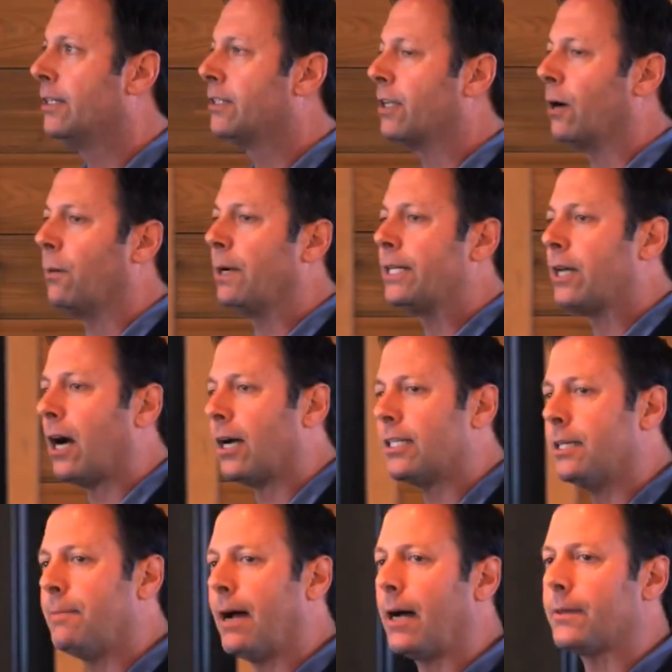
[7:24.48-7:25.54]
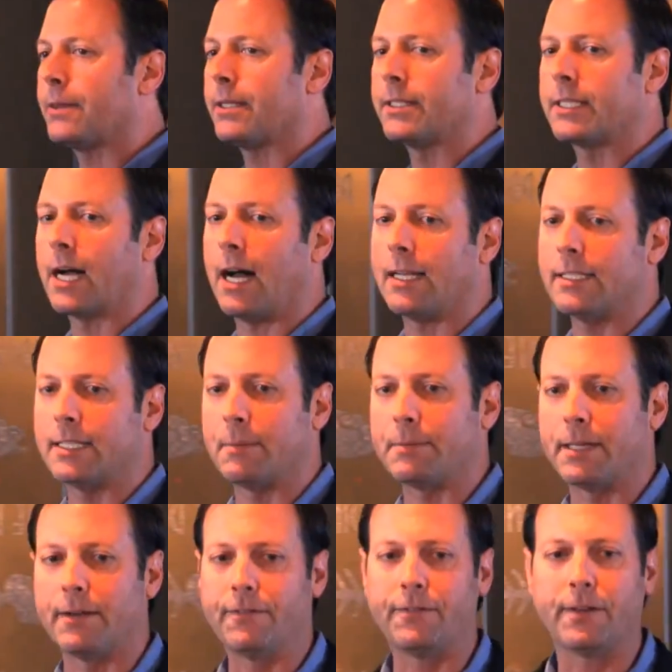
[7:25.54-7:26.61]
So we talked about this
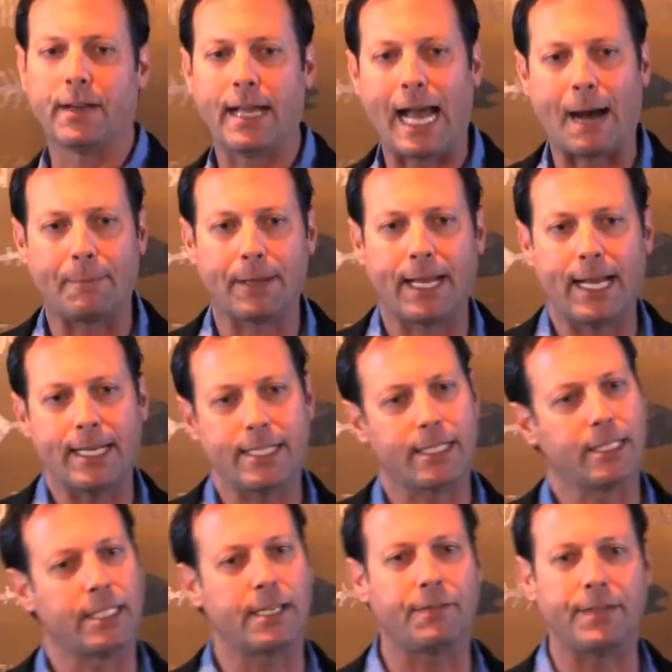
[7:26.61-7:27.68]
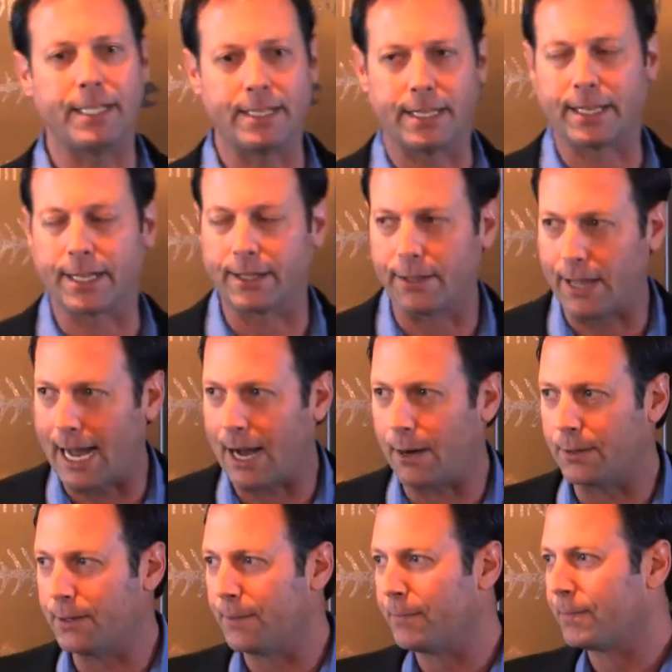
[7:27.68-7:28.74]
concept of applications shifting to the
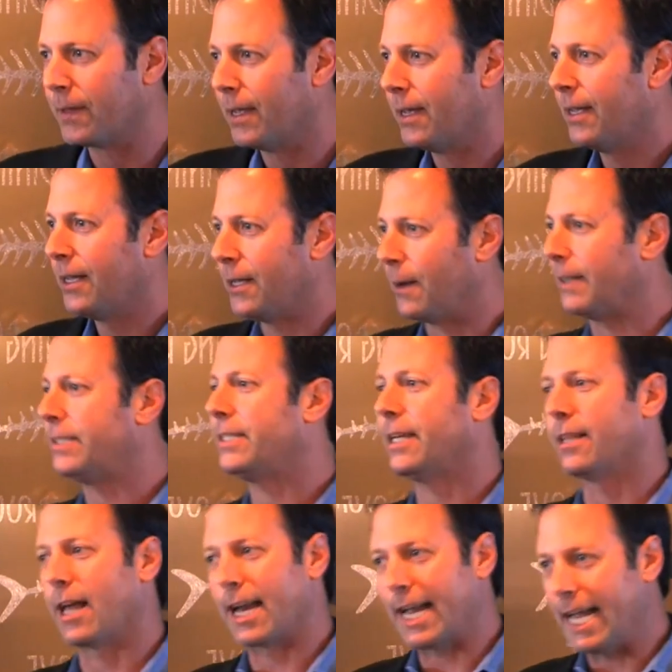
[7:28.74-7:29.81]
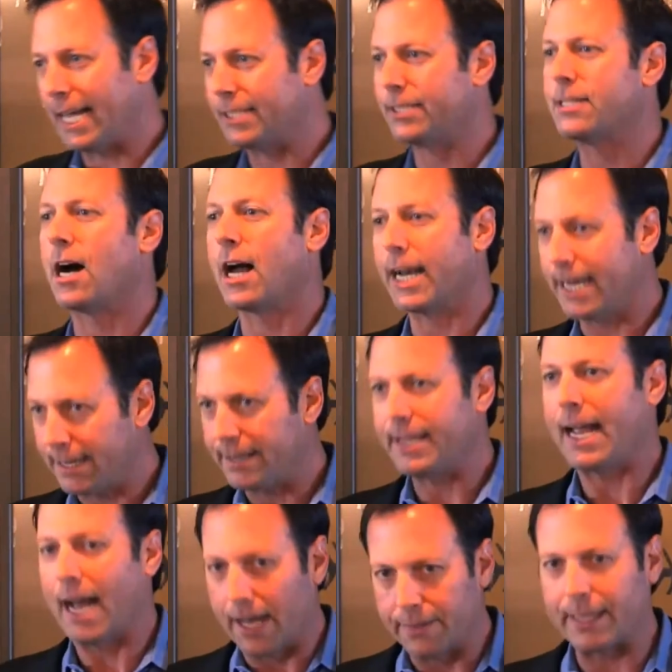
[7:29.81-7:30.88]
cloud. I see a lot of heads nodding.
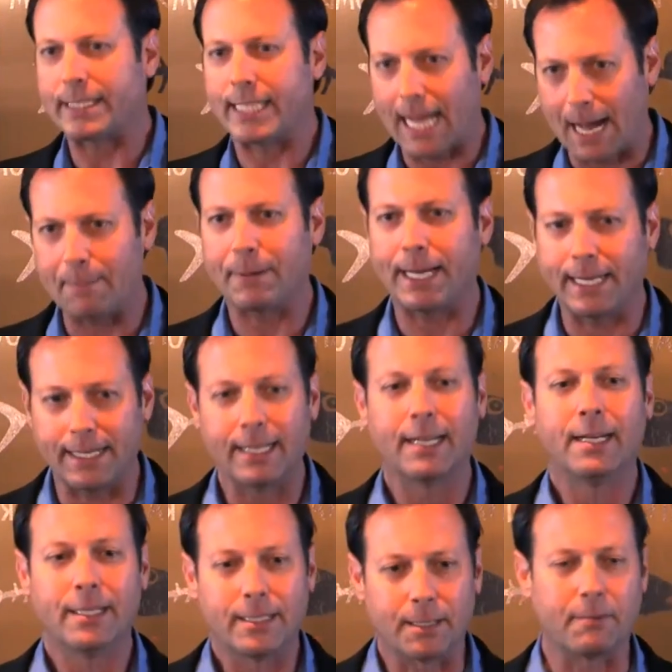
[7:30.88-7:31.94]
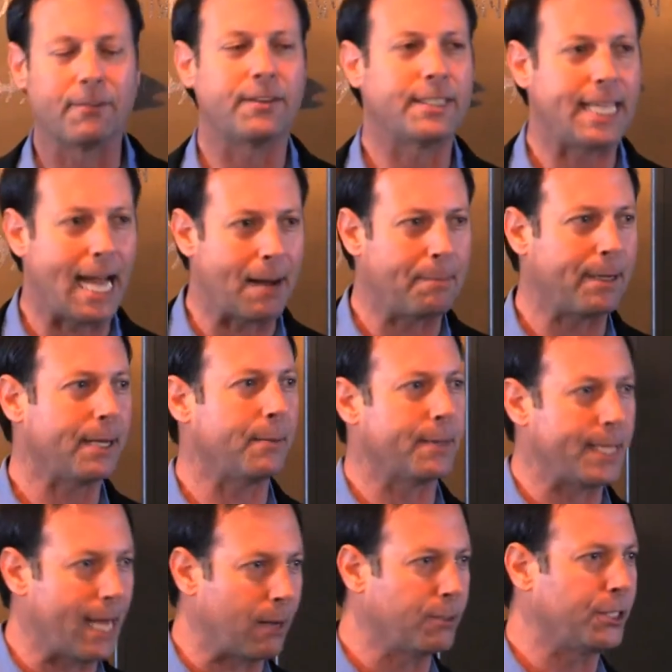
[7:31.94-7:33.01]
Yeah, that's happening. Some of it's happening
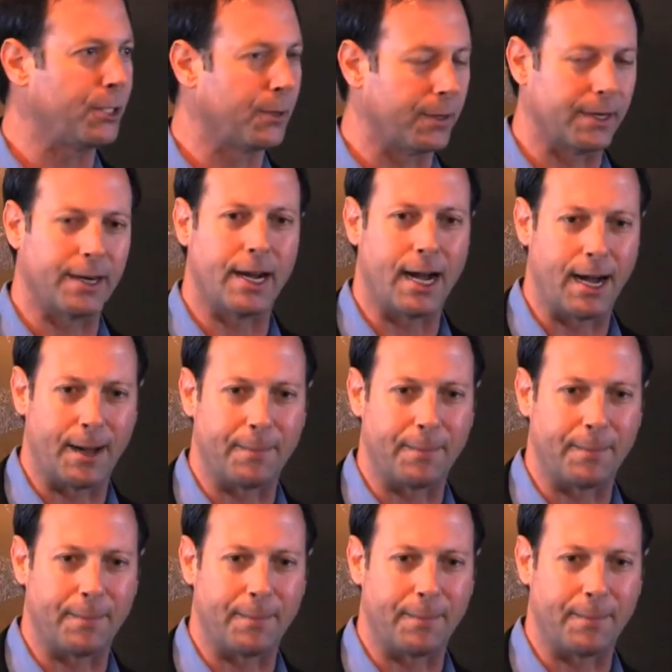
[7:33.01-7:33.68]
without your,